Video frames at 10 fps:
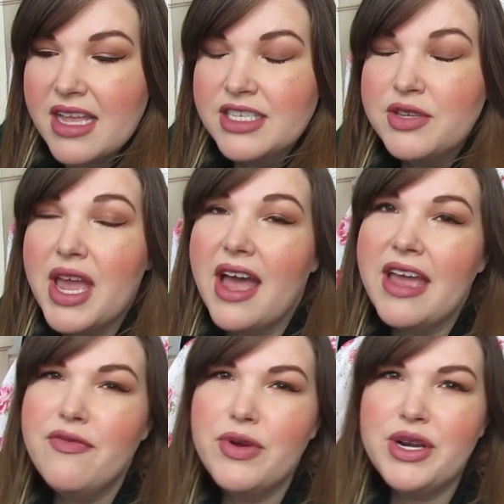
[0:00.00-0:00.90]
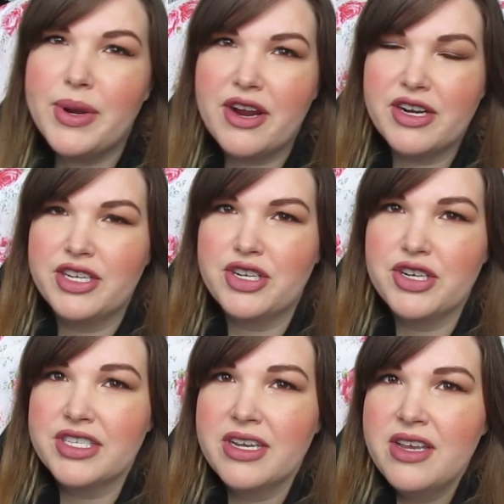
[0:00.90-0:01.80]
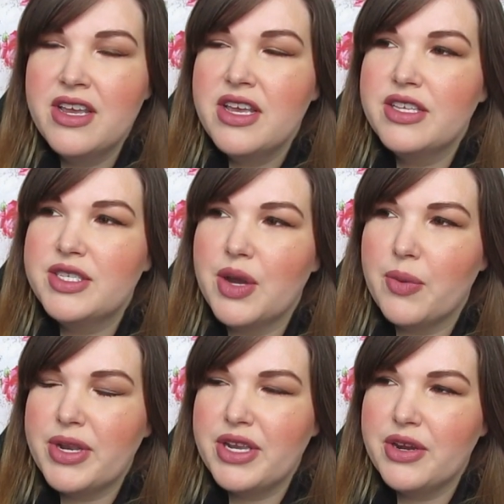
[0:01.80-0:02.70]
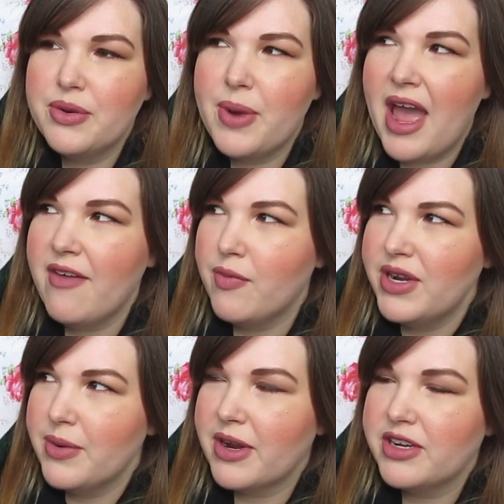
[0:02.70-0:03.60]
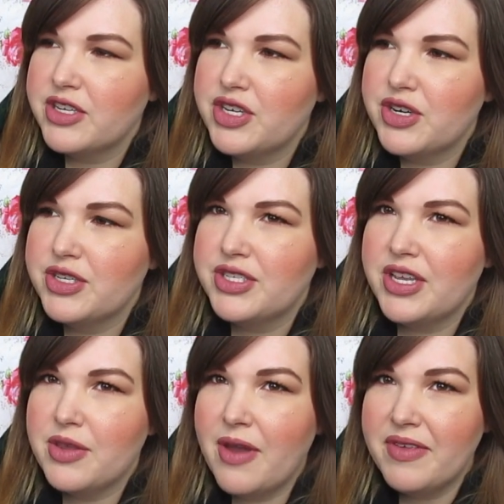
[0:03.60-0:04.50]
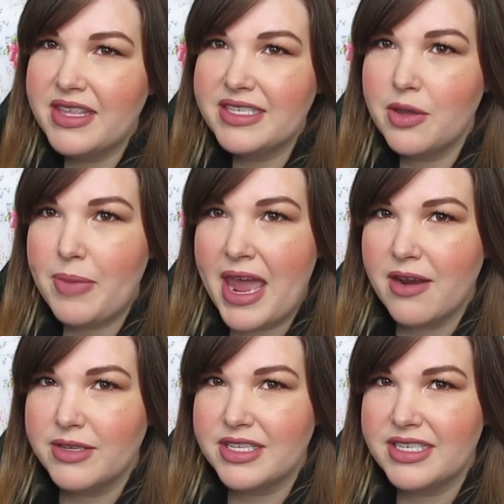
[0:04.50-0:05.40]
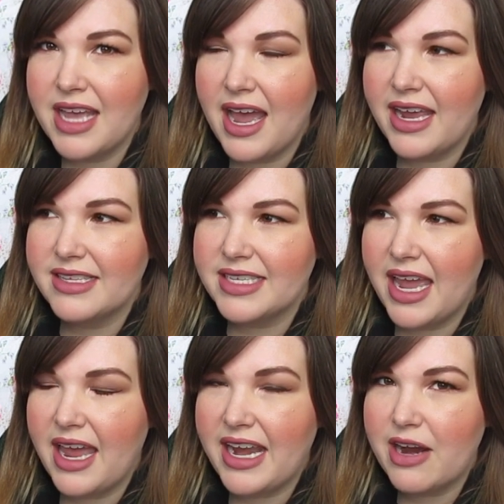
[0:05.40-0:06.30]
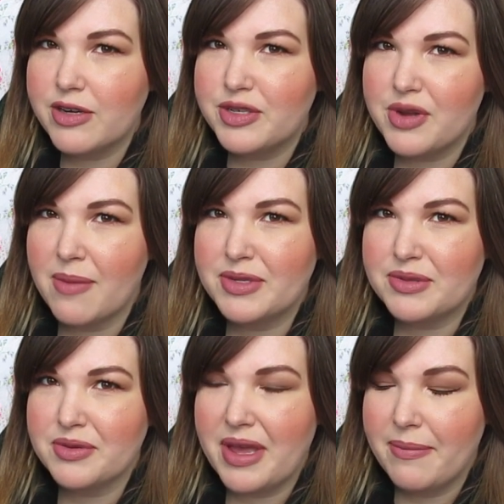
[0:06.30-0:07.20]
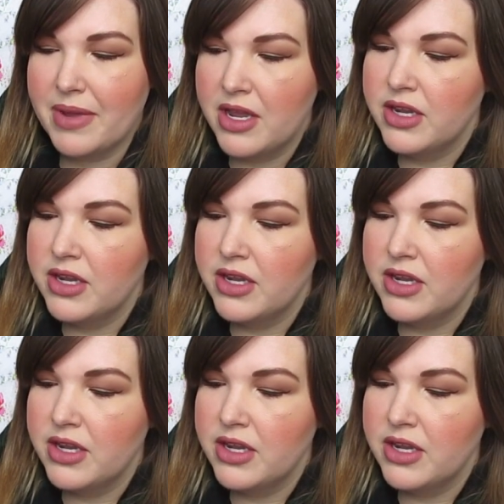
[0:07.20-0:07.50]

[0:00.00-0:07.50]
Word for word: So yeah, I have window air conditioners. So when you have window air conditioners, you have like these little panels on the sides and air still comes through them.